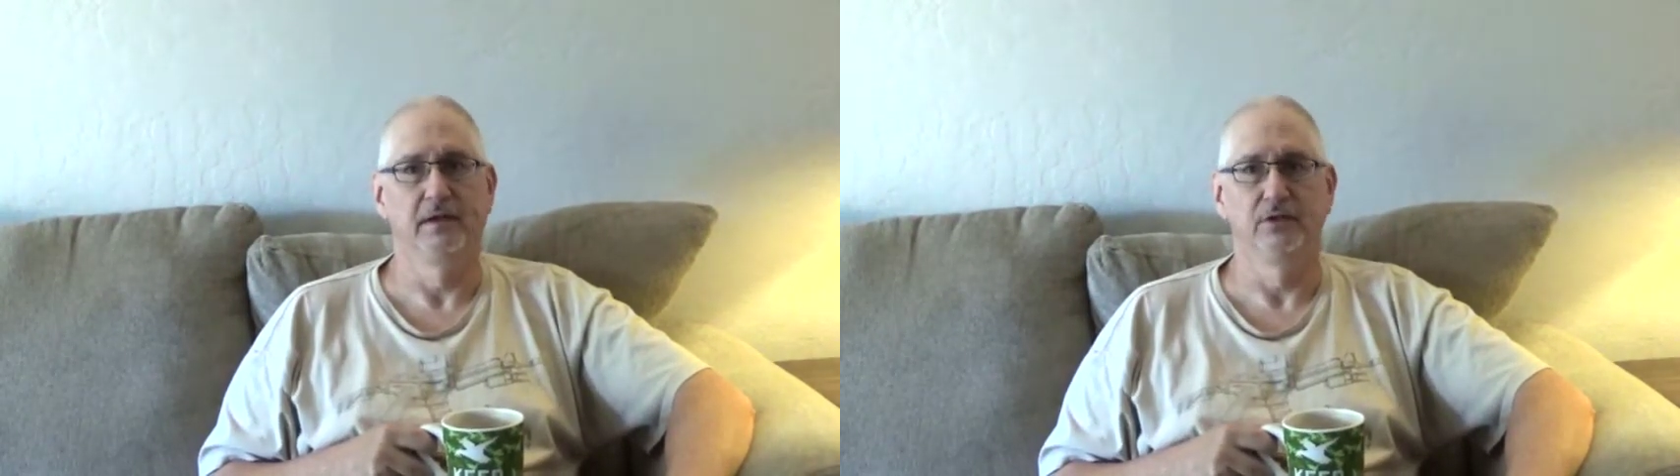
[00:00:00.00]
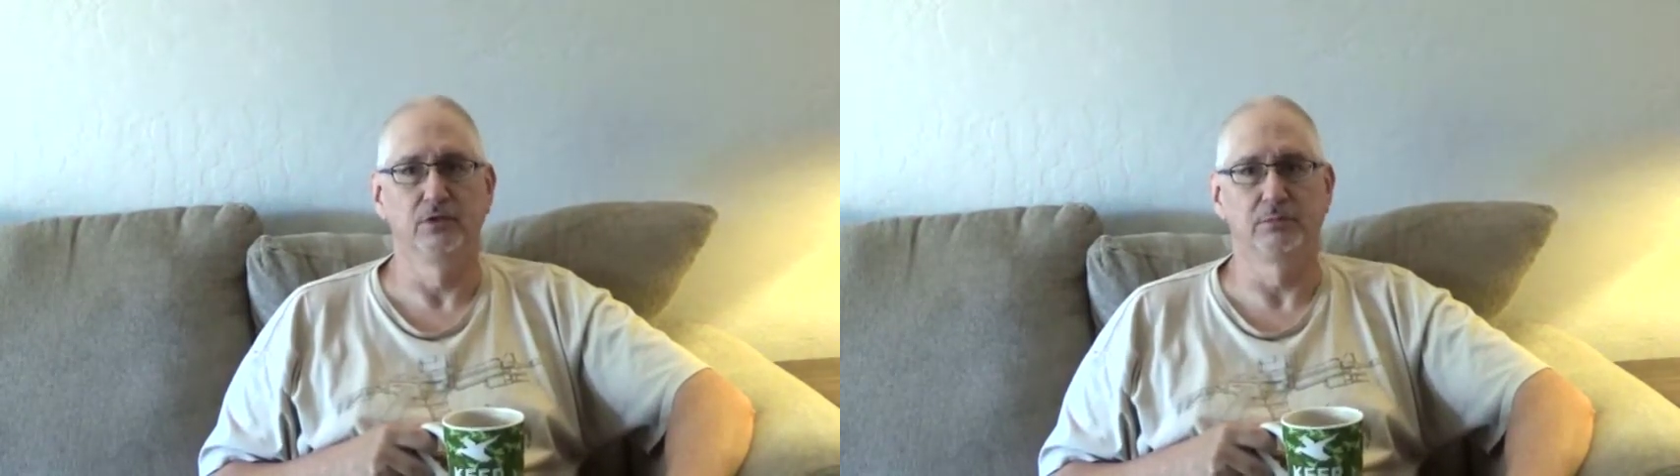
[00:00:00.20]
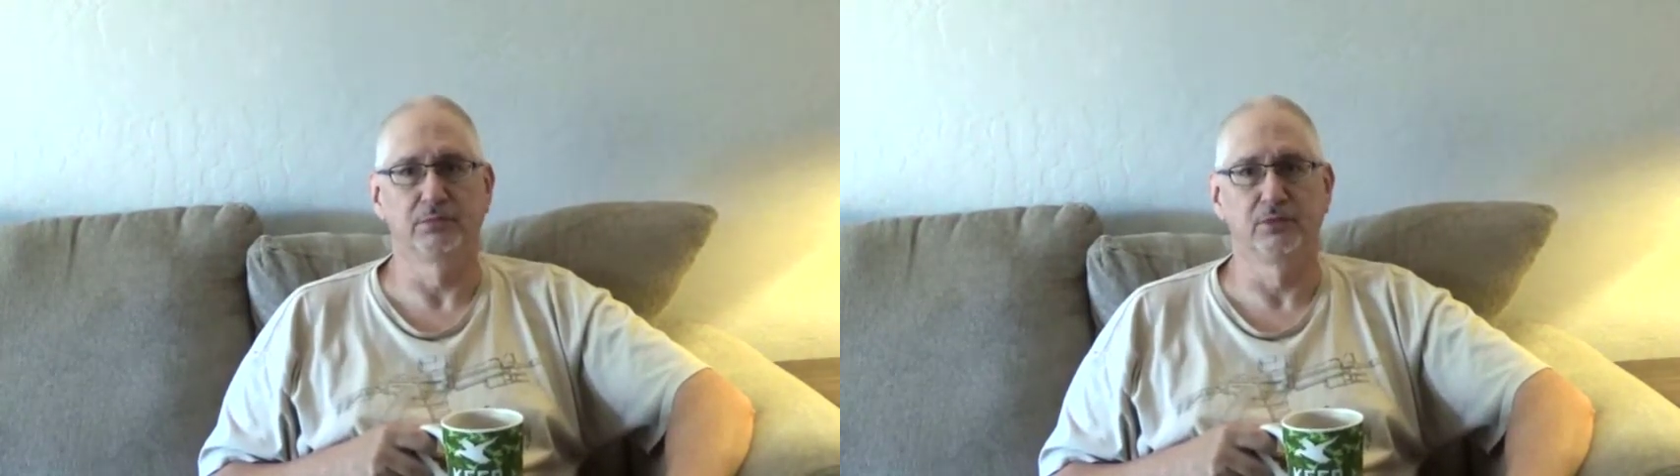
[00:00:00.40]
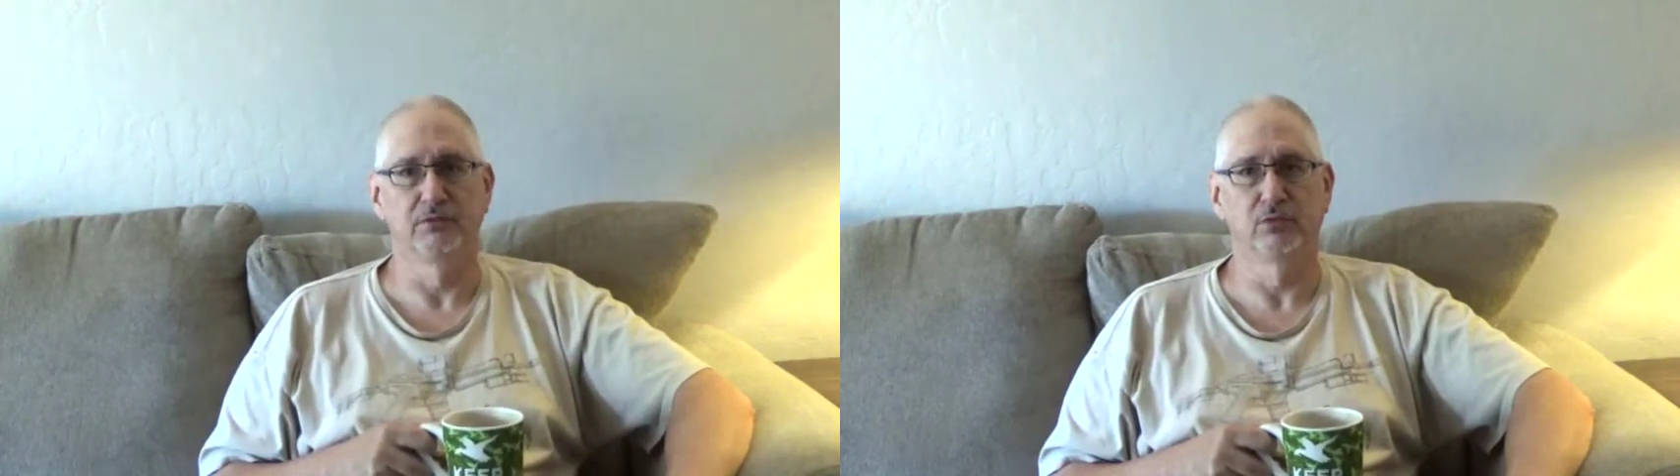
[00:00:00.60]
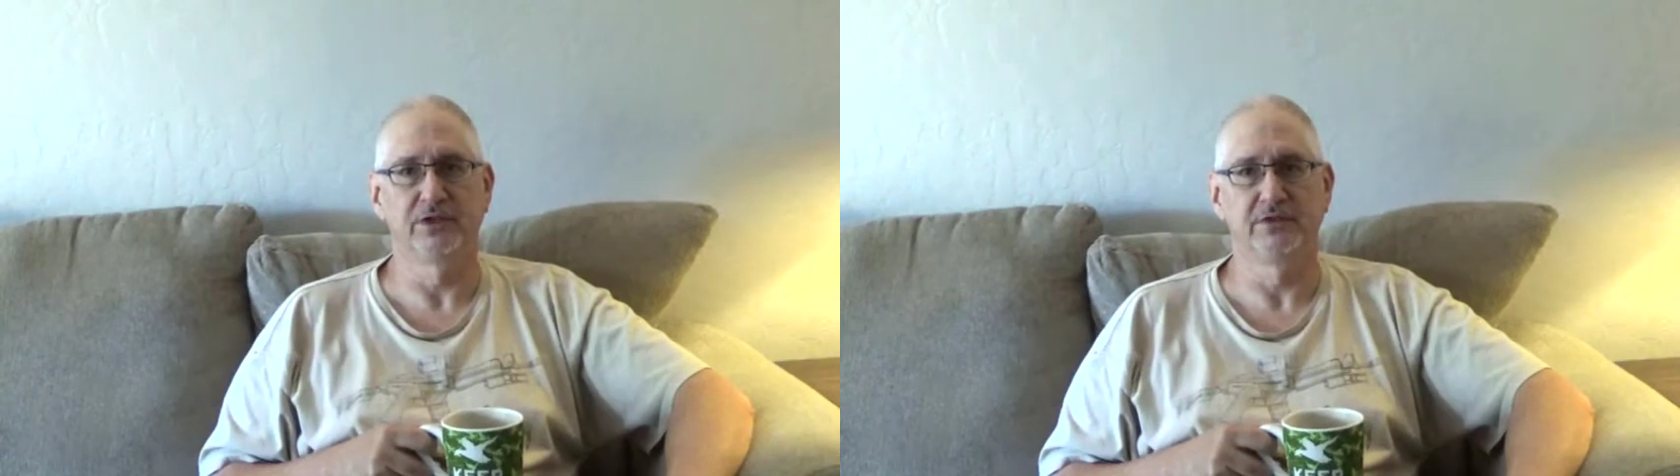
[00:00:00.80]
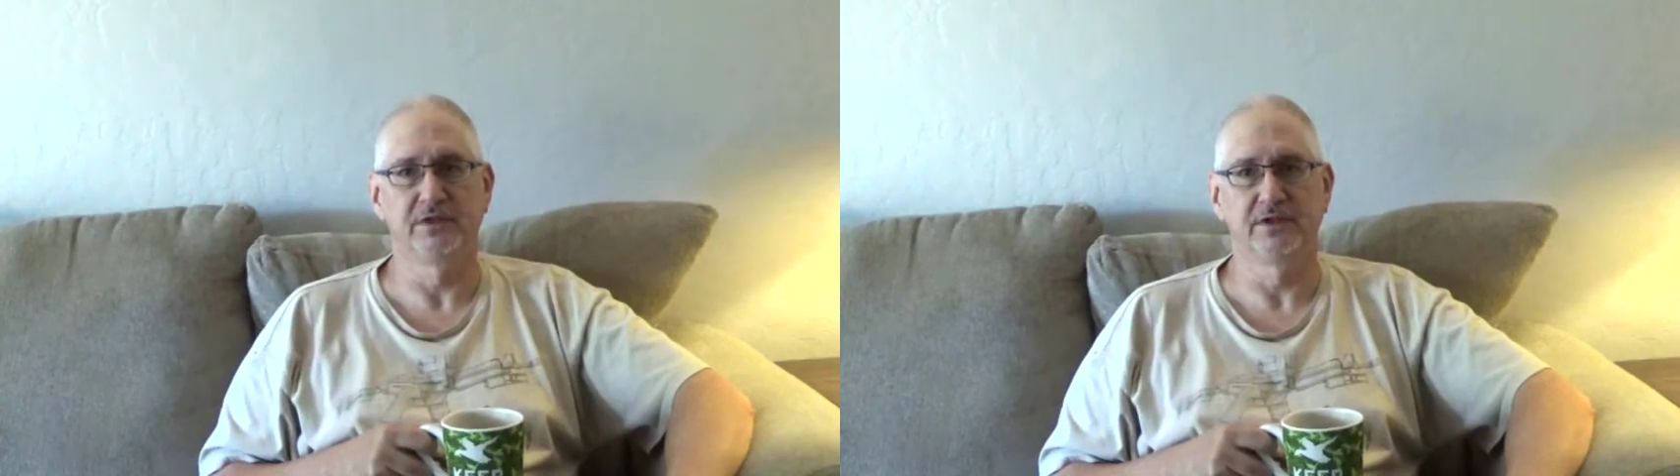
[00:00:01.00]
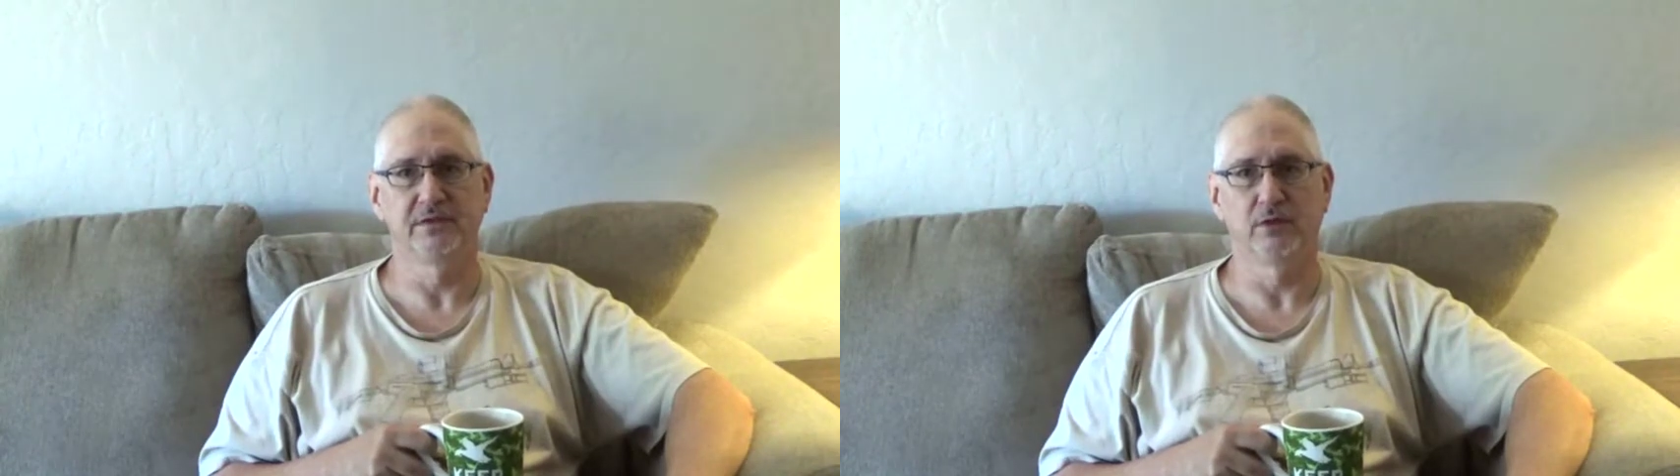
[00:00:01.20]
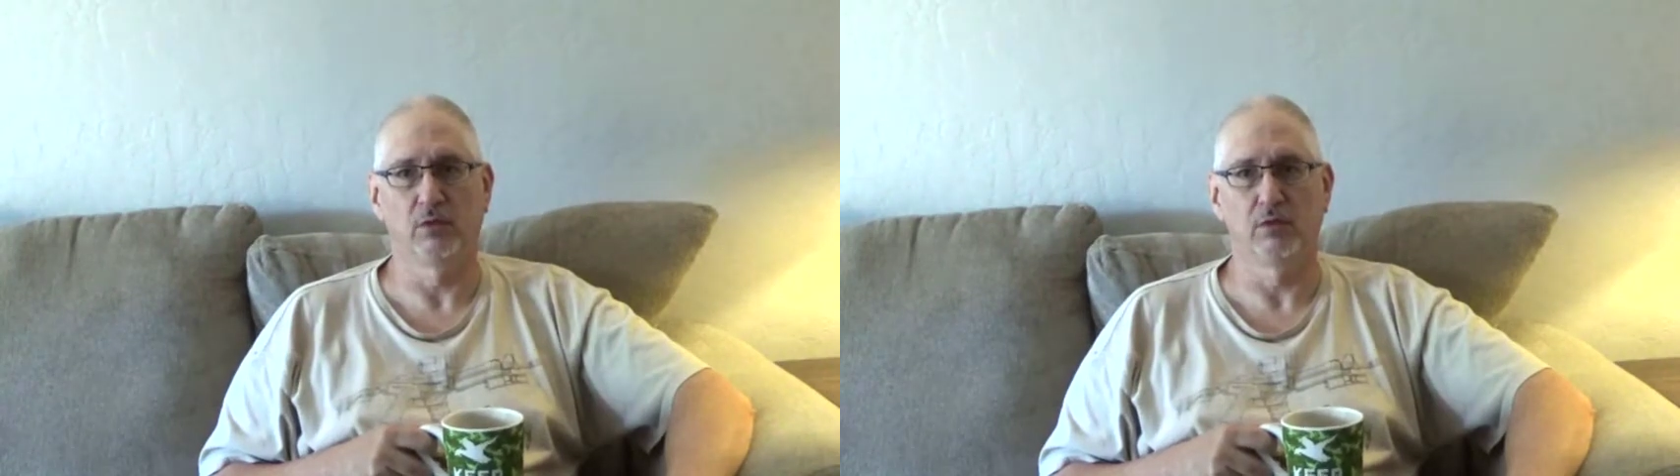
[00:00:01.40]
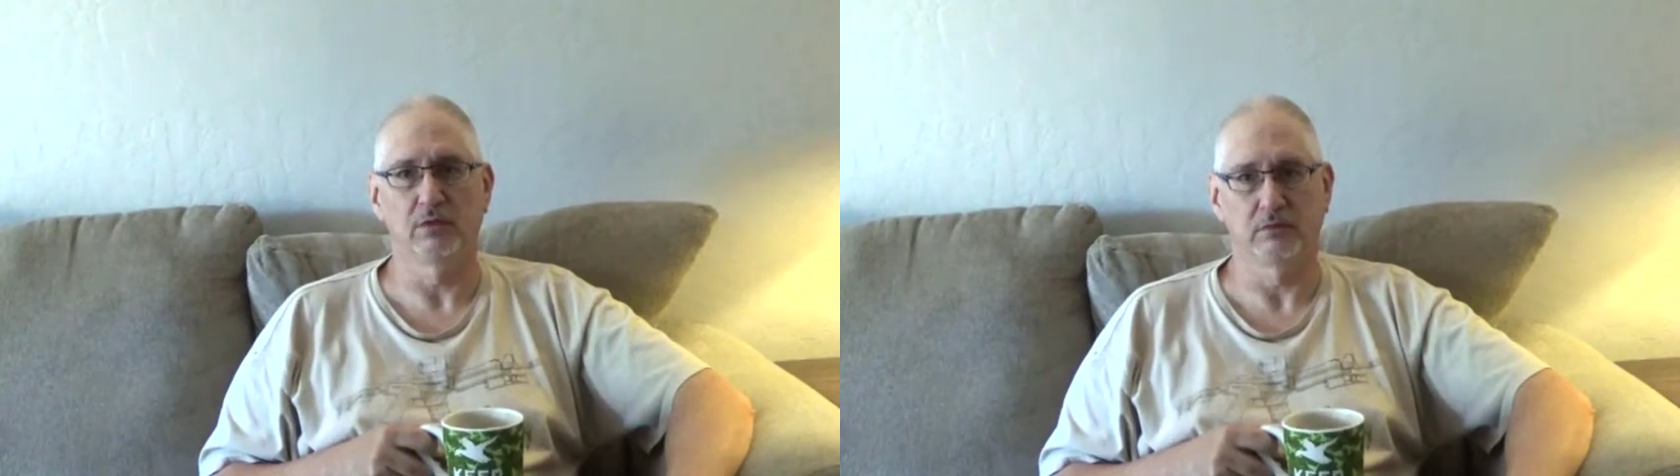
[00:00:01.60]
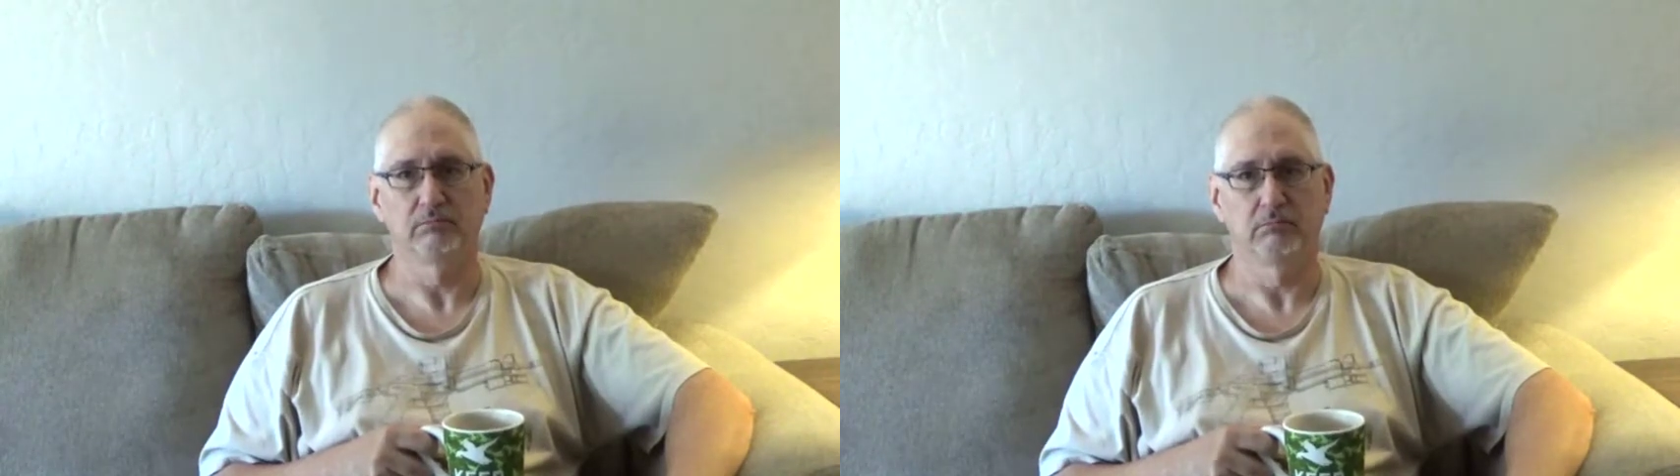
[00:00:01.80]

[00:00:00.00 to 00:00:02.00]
you could prove what you did in court,